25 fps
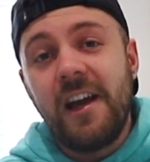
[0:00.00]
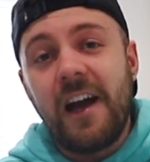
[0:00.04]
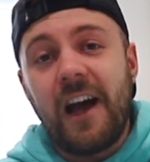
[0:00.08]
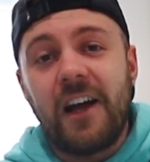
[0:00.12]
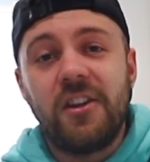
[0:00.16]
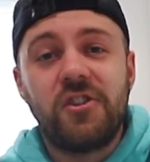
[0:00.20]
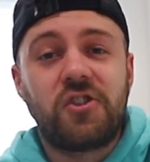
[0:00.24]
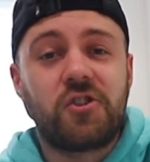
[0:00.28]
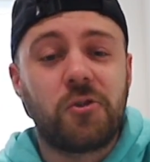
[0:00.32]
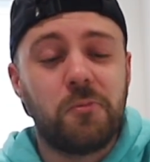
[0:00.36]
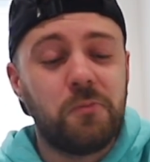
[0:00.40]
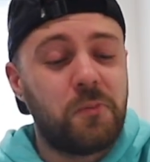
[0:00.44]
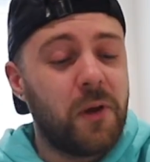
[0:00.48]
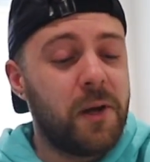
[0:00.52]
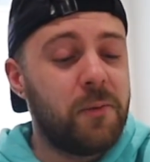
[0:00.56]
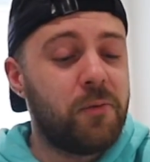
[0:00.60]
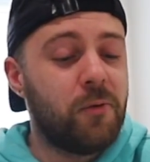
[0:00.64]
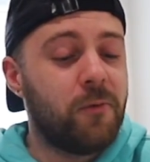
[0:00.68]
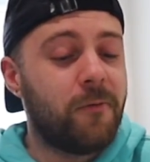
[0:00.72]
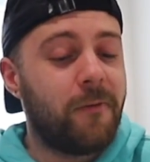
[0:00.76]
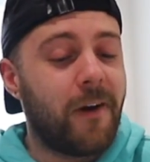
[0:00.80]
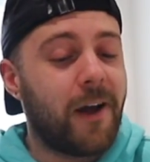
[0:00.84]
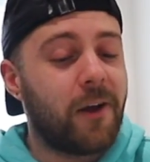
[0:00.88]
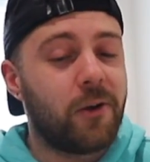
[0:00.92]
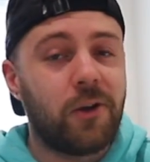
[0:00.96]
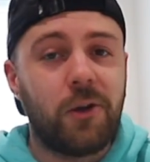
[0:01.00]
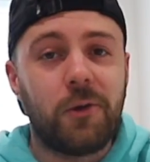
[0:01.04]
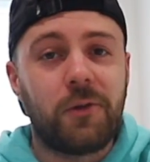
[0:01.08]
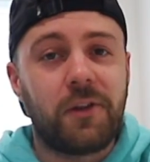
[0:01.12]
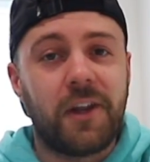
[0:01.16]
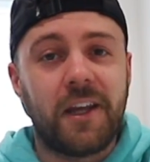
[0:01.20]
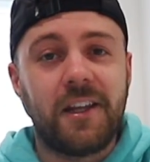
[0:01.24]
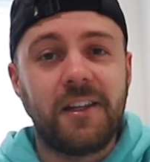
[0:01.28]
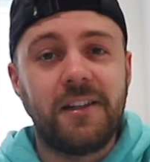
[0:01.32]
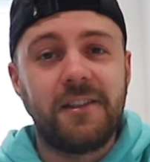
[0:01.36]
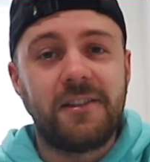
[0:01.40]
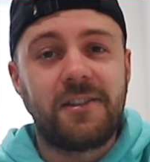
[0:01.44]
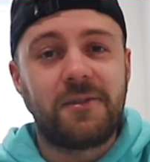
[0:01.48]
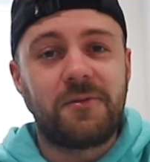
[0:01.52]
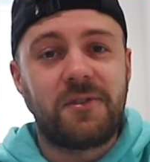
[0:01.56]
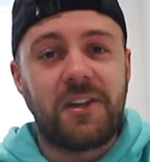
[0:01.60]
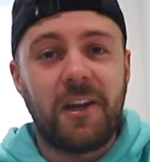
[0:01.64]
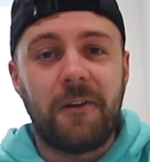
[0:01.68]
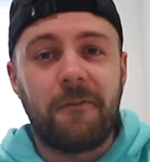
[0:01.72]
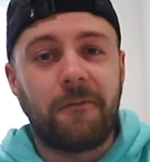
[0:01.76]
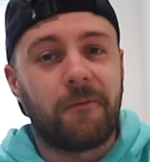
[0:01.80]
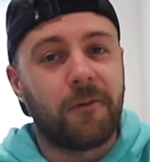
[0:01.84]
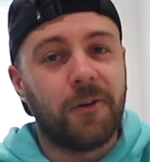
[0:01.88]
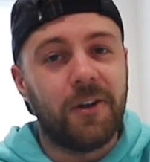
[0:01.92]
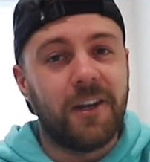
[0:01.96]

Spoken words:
and some people value things differently.